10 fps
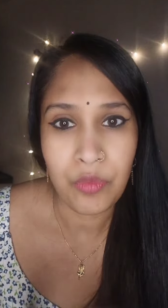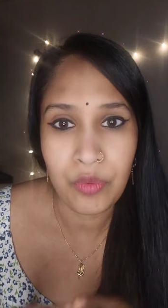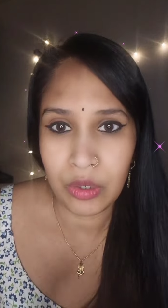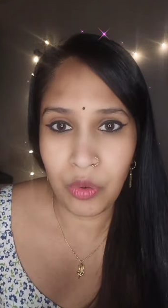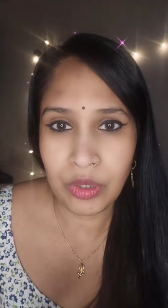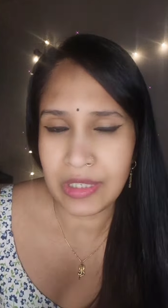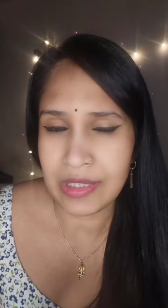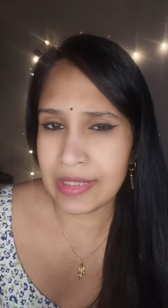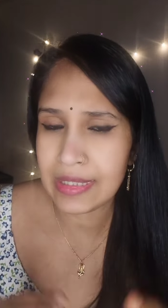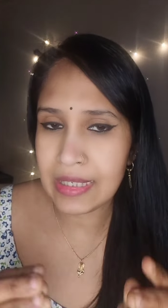window, that
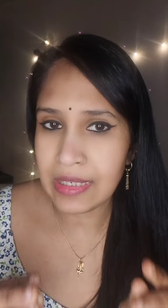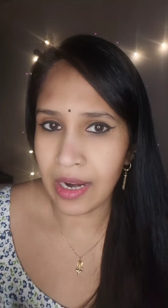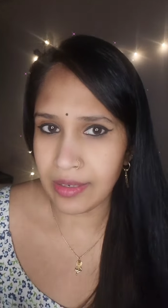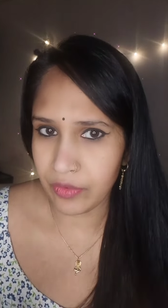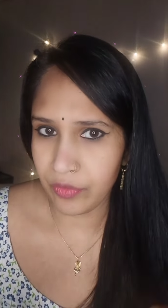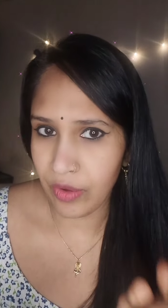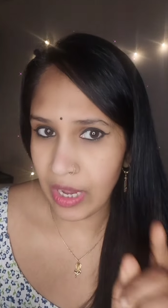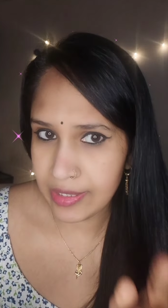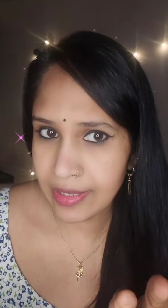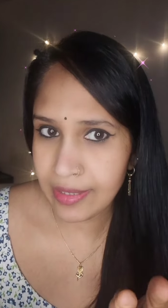is 16 hours of
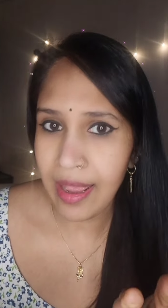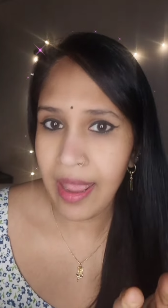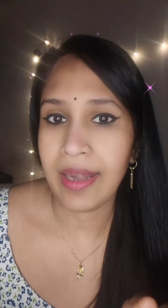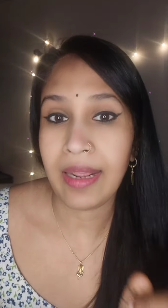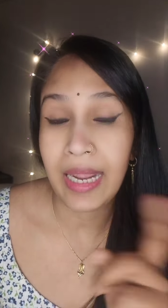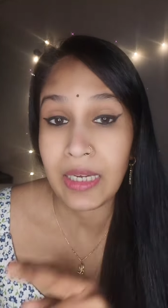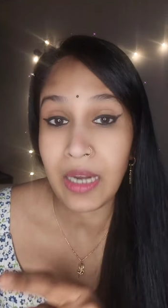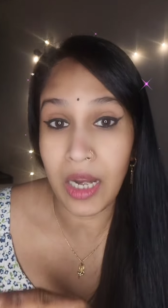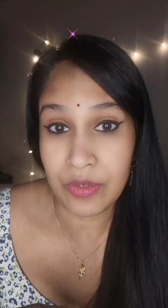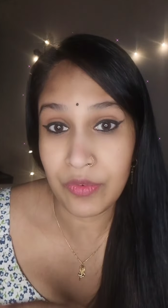fasting and 8
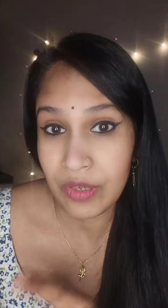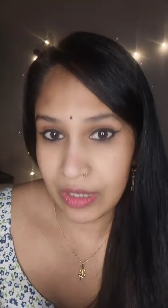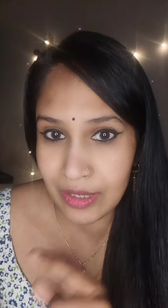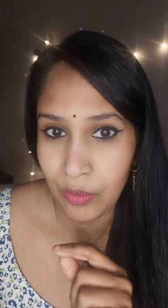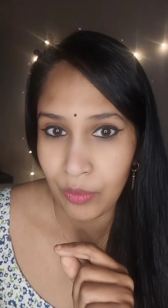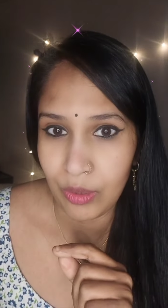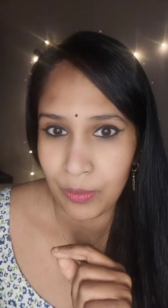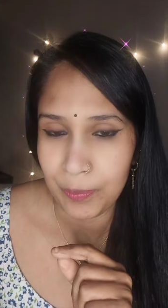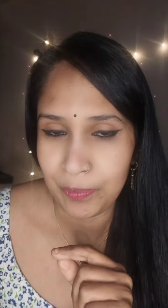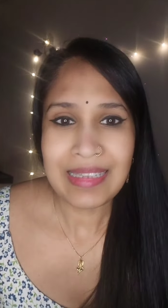hours of eating window.
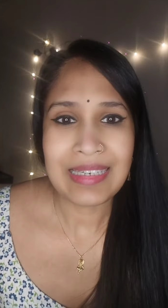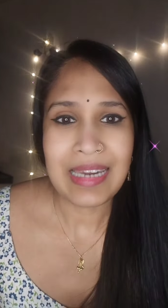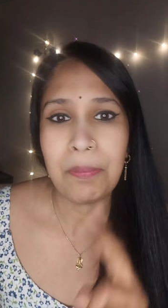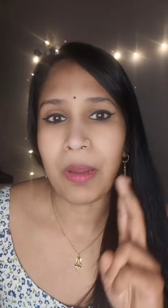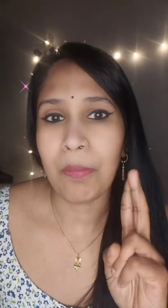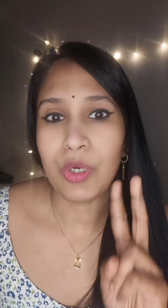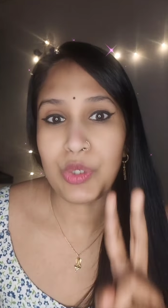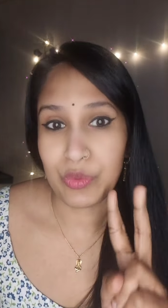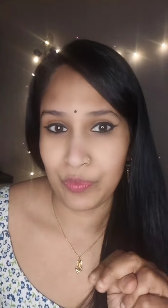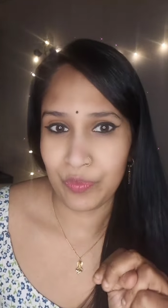Step number
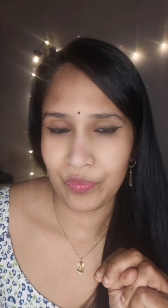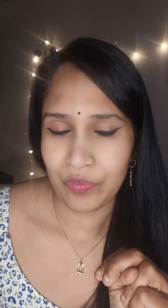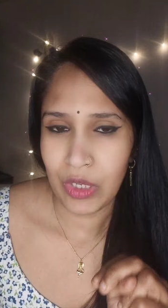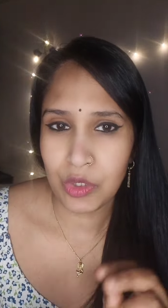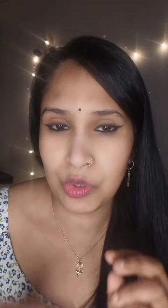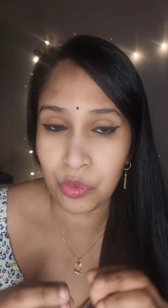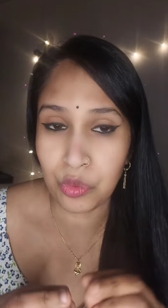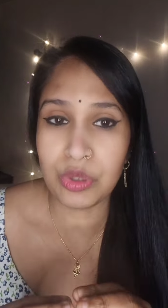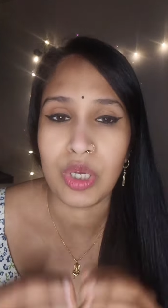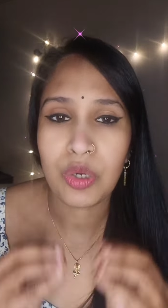2,
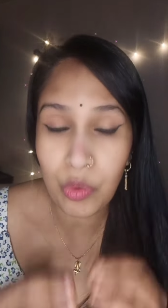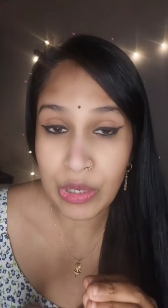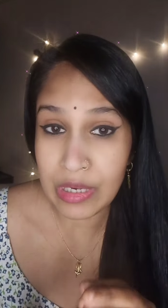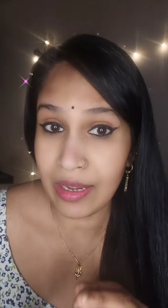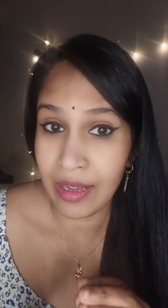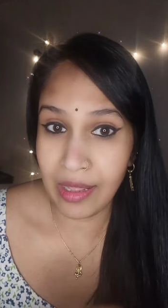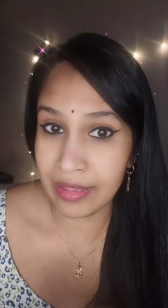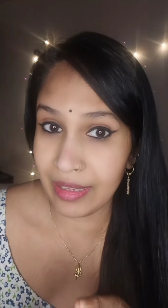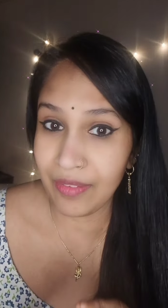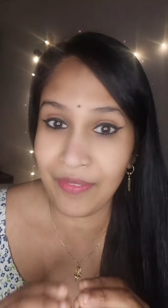choose good
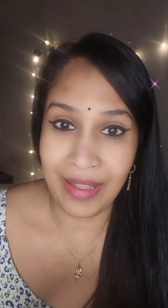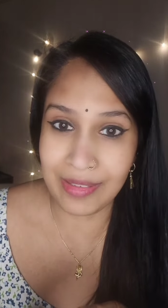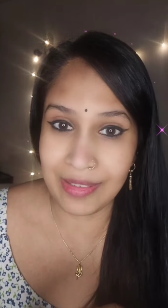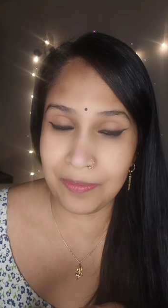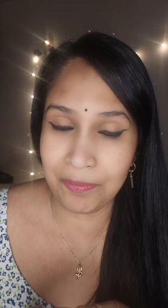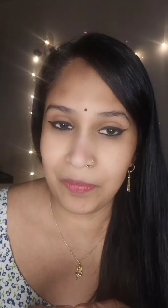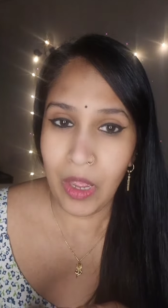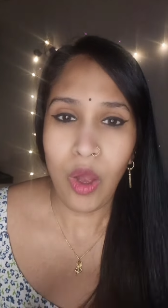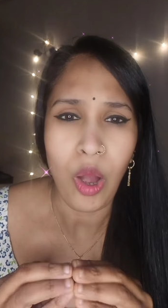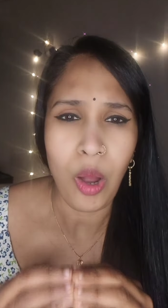healthy fats.
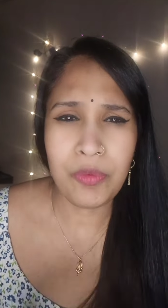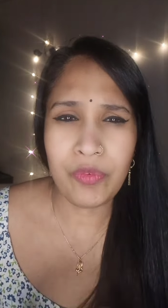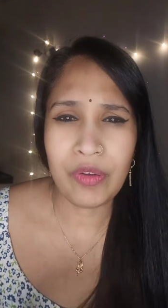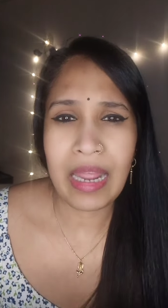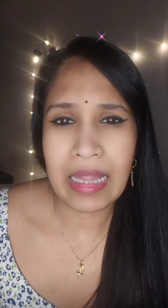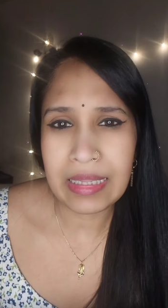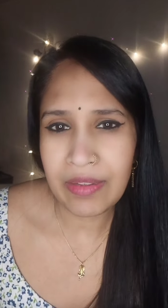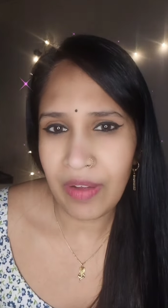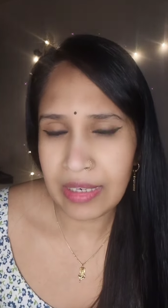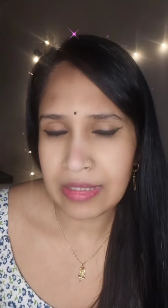Opt for healthy
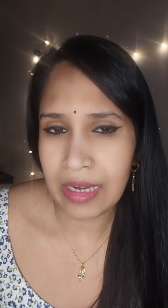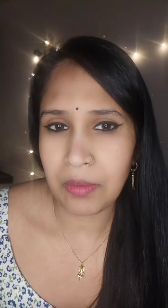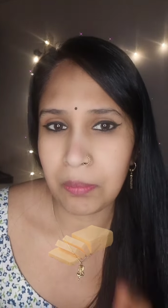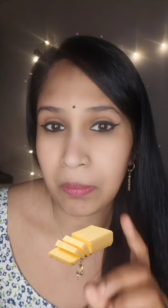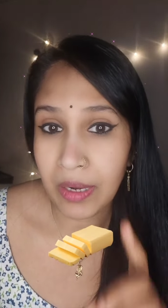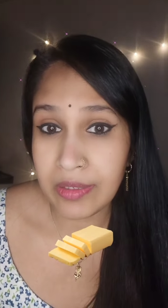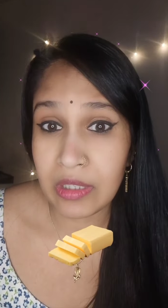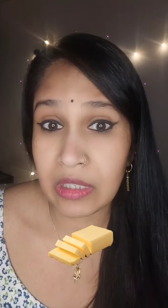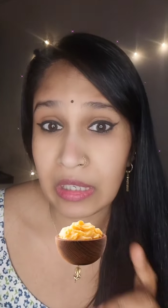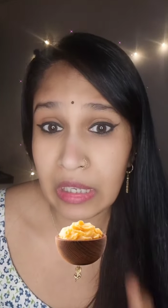fats like
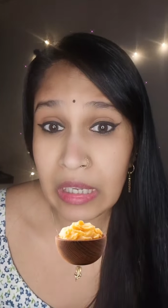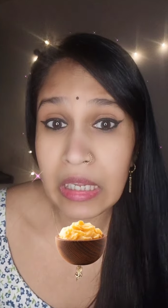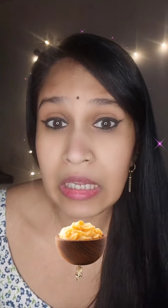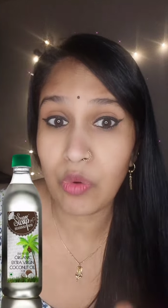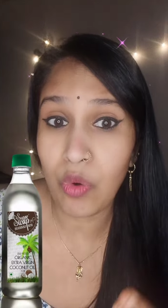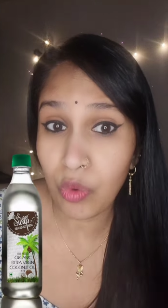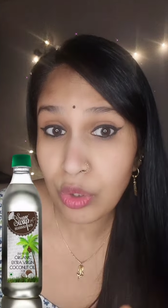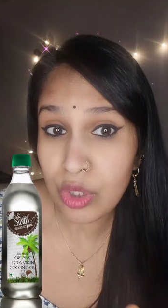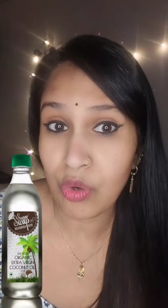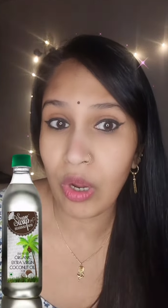butter, ghee,
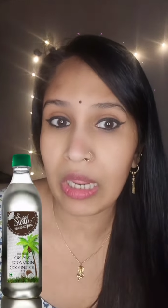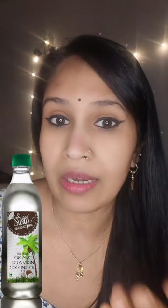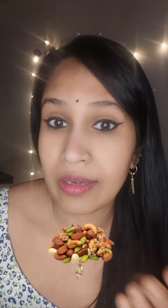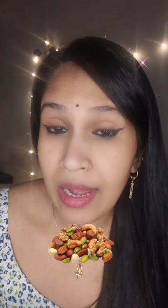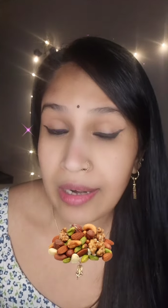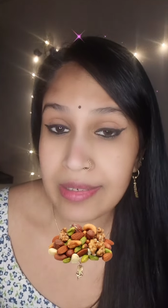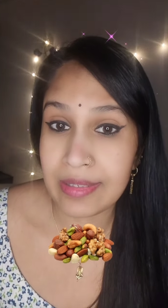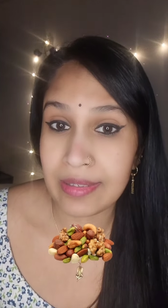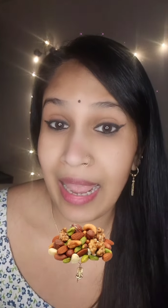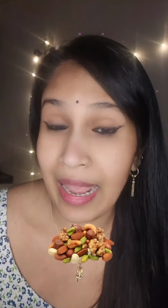coconut oil,
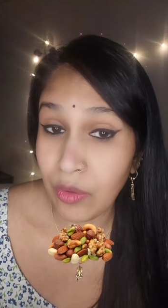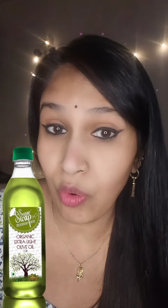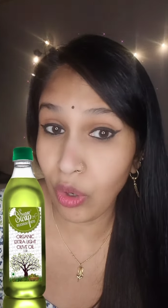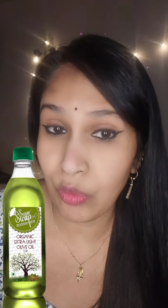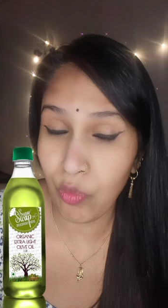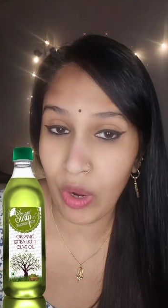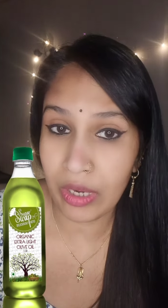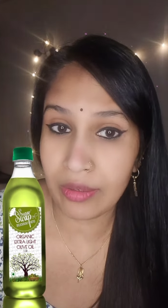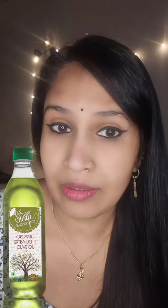nuts and olive oil.